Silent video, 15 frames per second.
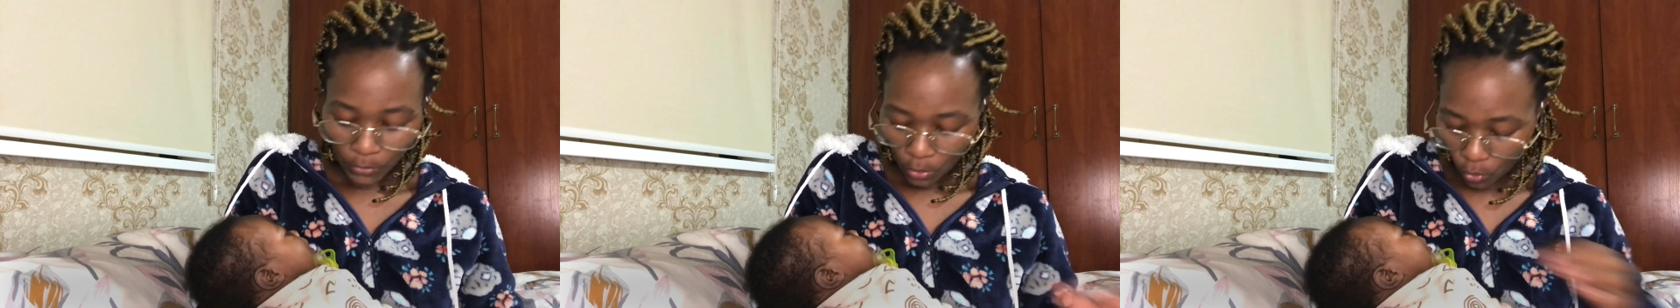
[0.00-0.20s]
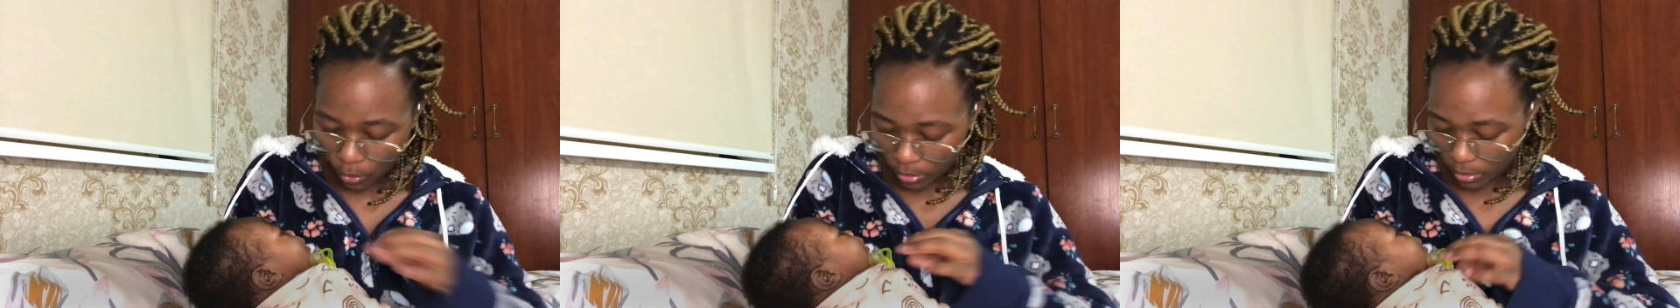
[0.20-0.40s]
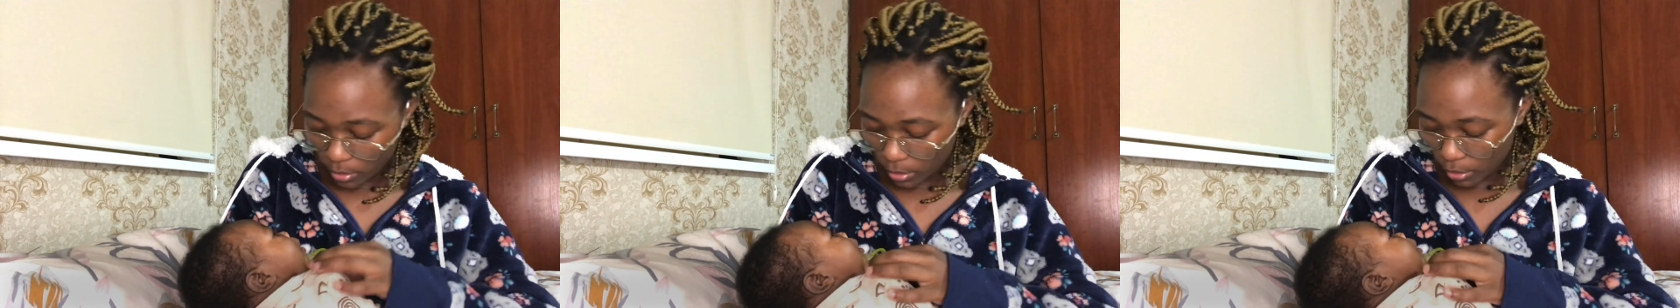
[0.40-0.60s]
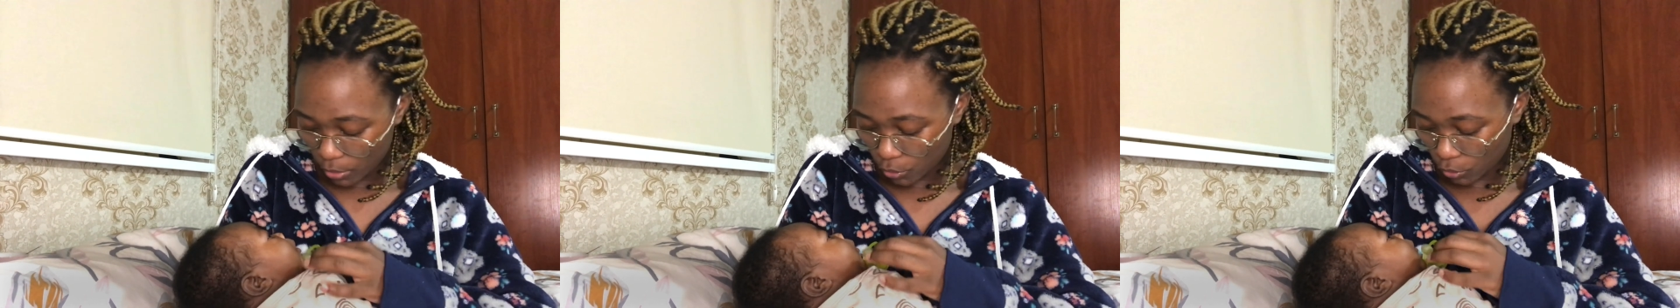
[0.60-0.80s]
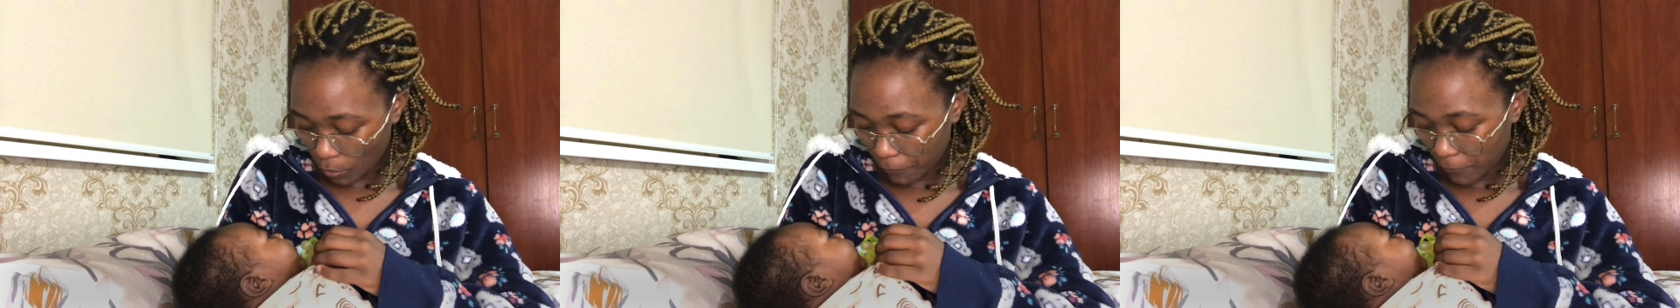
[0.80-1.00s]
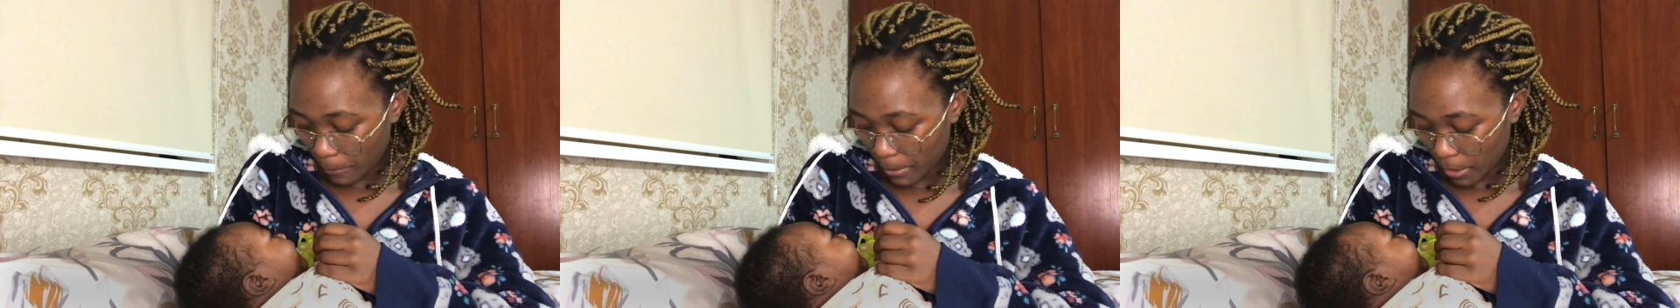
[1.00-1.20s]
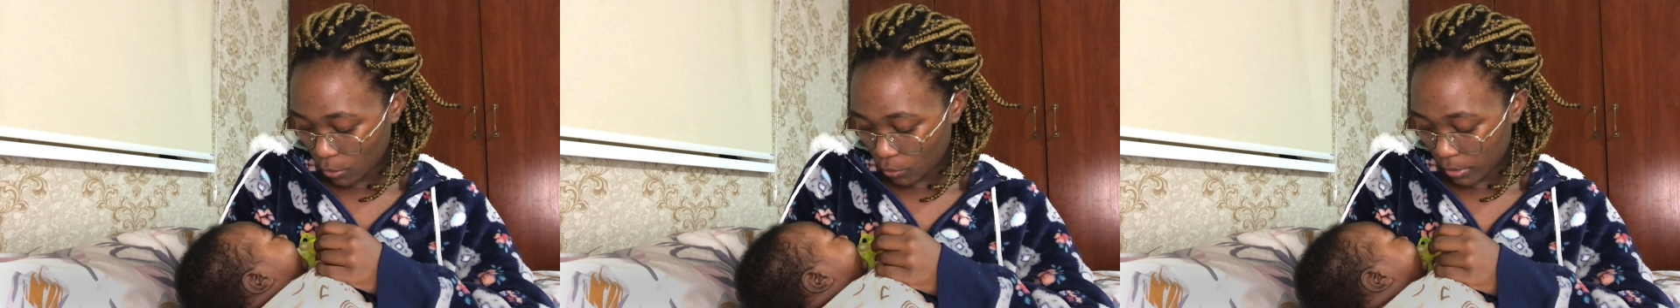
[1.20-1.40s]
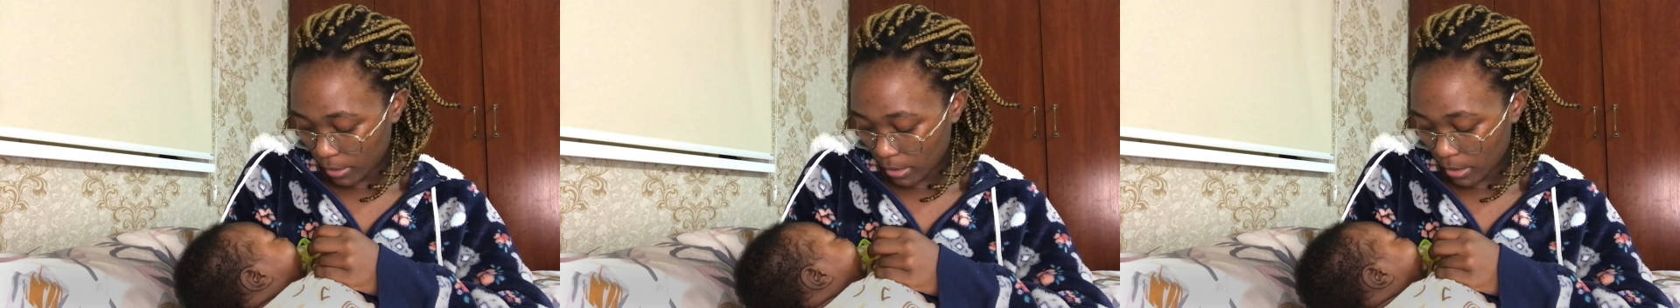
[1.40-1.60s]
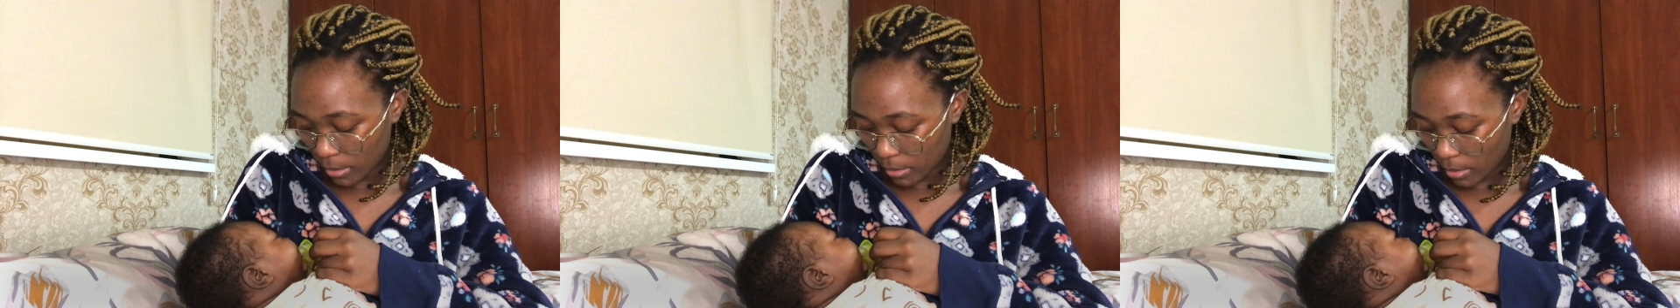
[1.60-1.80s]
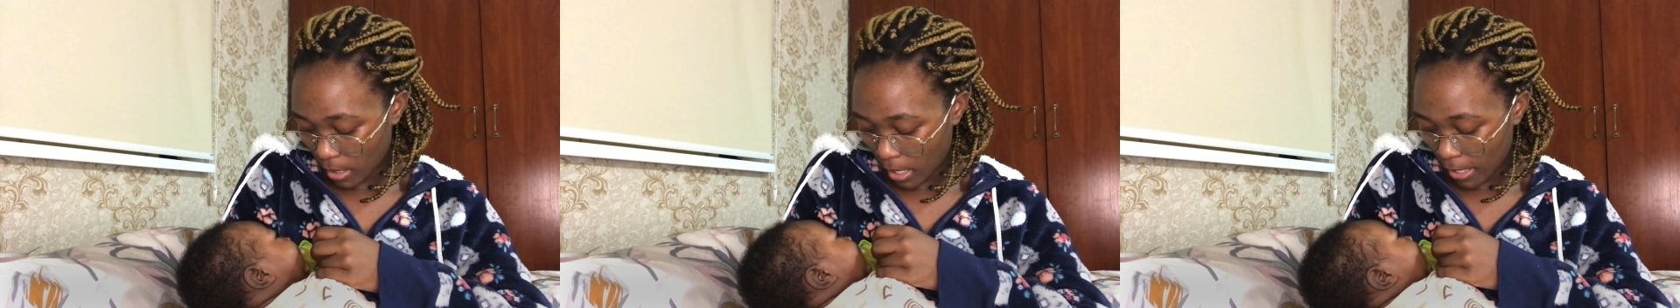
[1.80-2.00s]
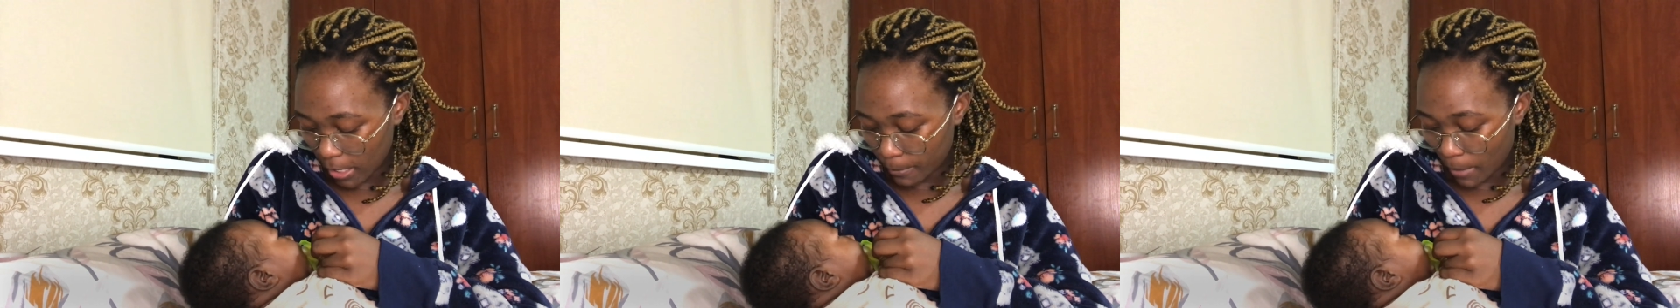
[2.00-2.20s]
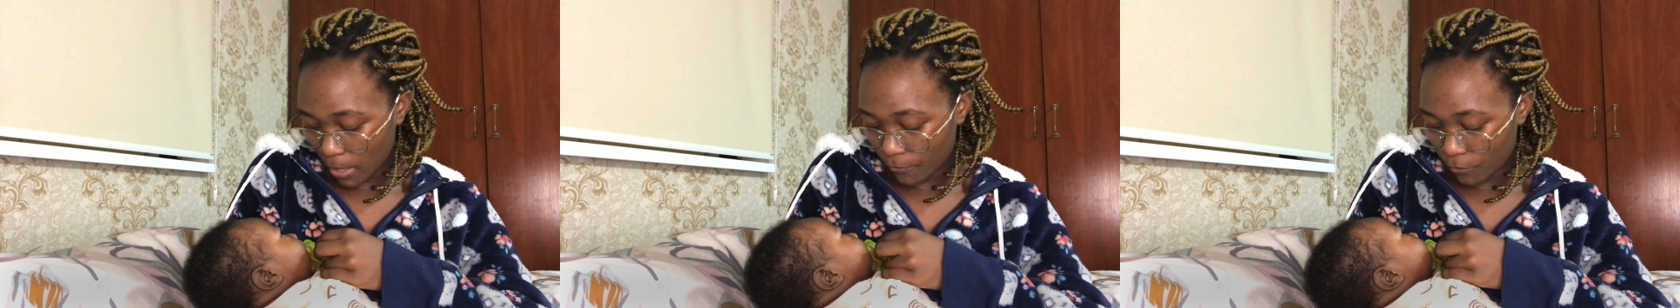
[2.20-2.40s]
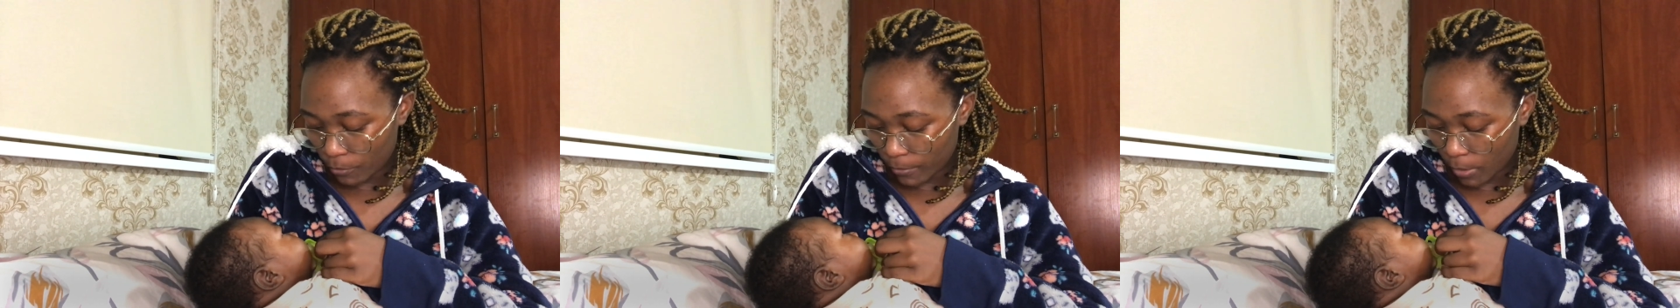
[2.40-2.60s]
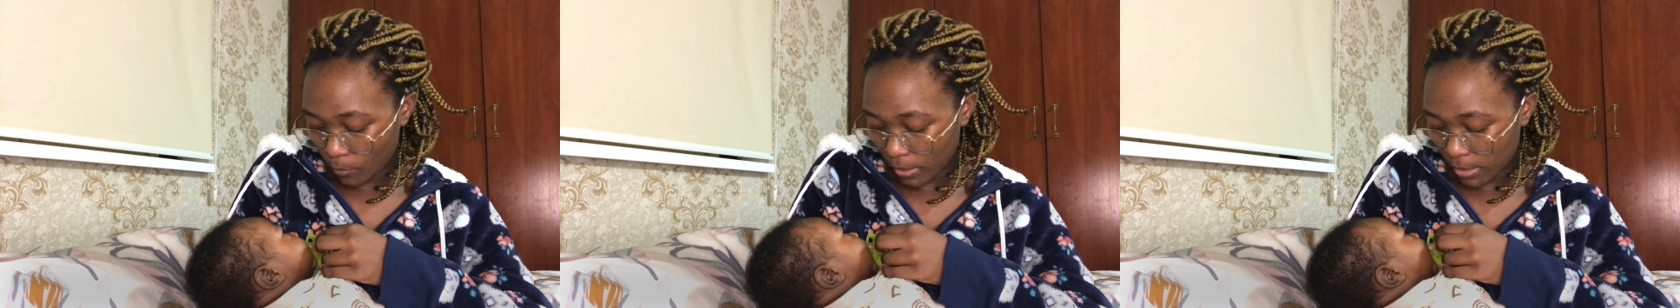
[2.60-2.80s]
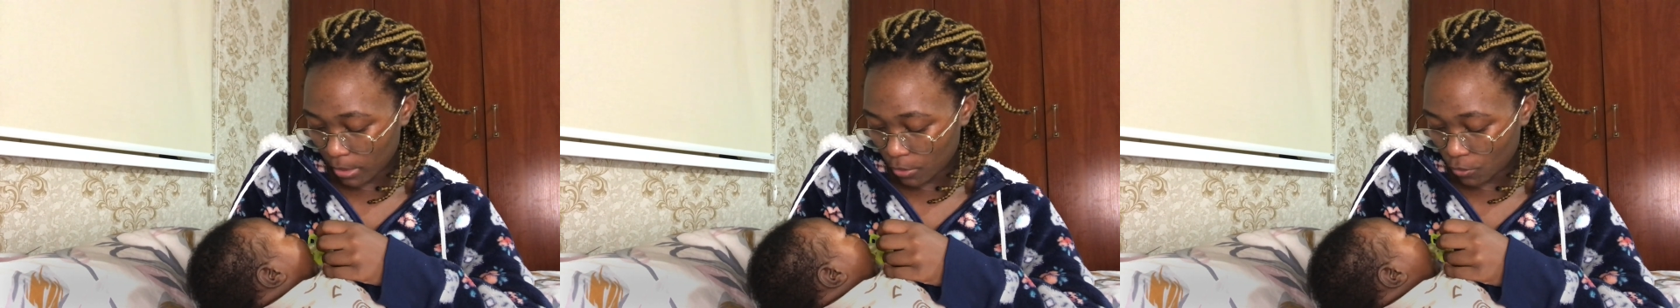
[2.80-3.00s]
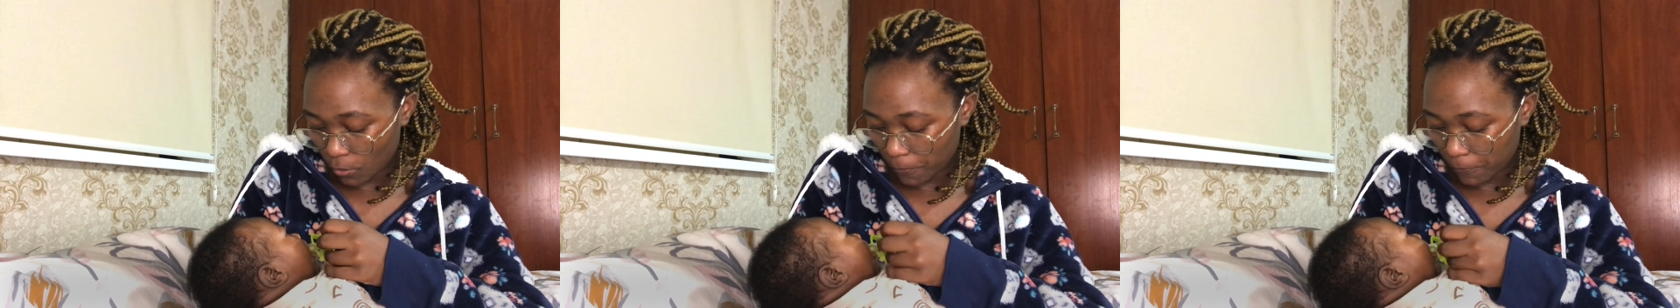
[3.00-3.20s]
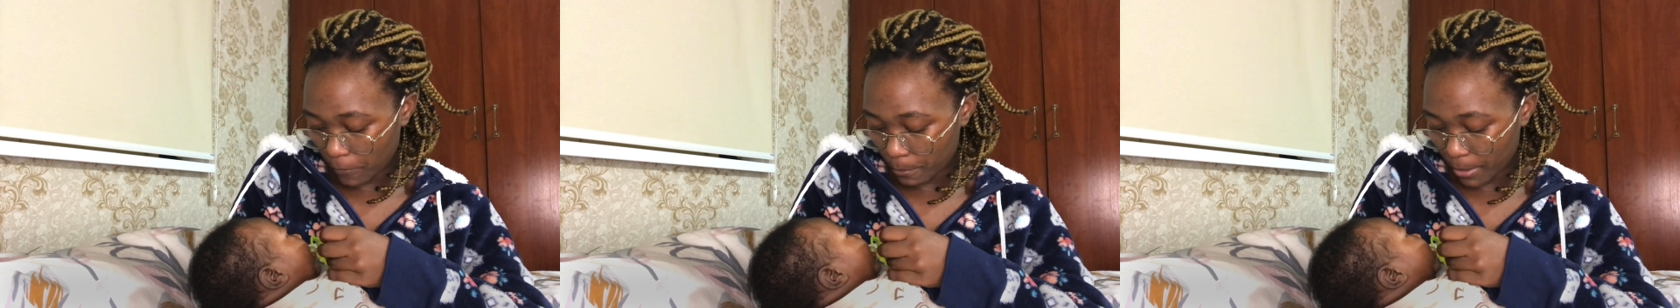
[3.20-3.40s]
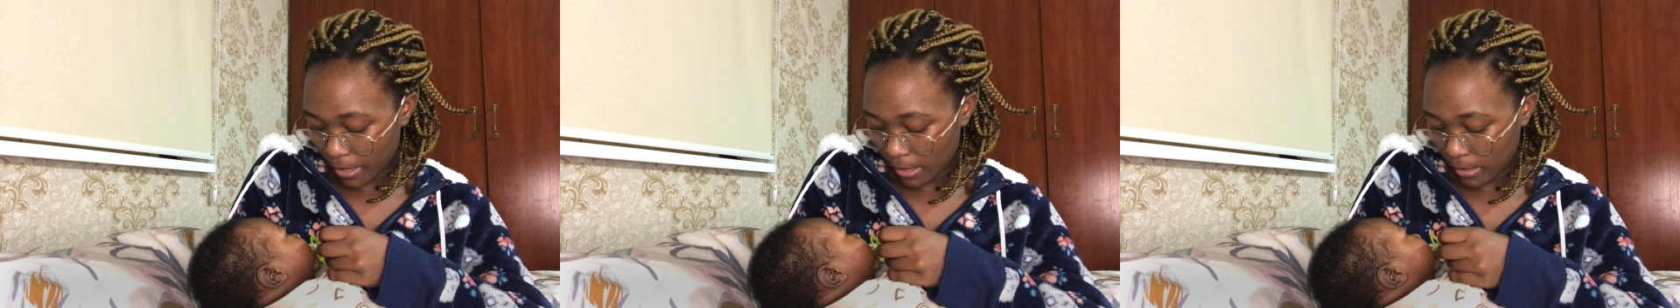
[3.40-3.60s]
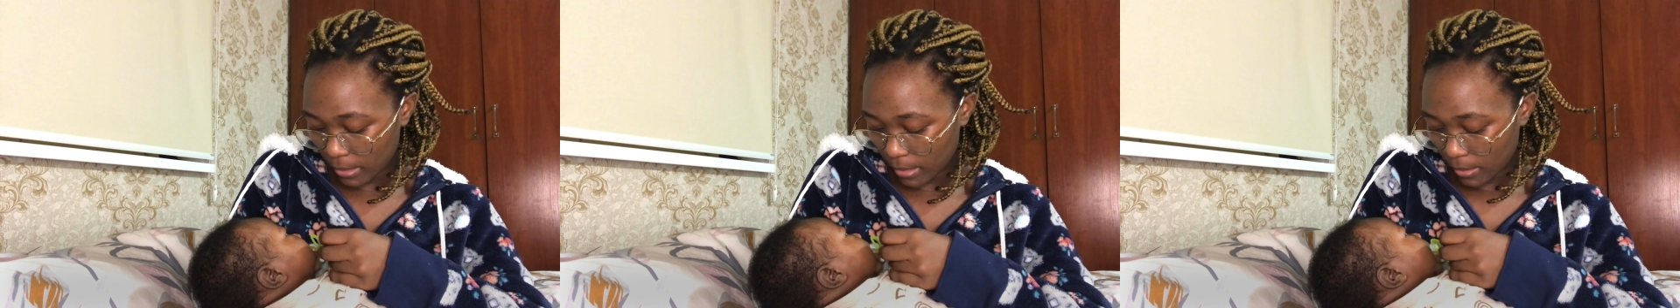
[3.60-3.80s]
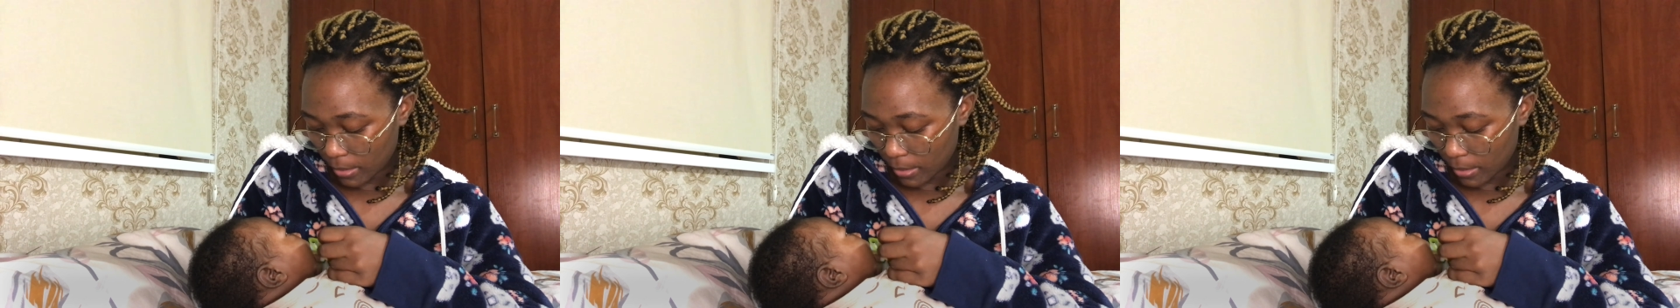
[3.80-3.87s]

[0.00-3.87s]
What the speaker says: on the sofa bed, because in my room there was a sofa bed,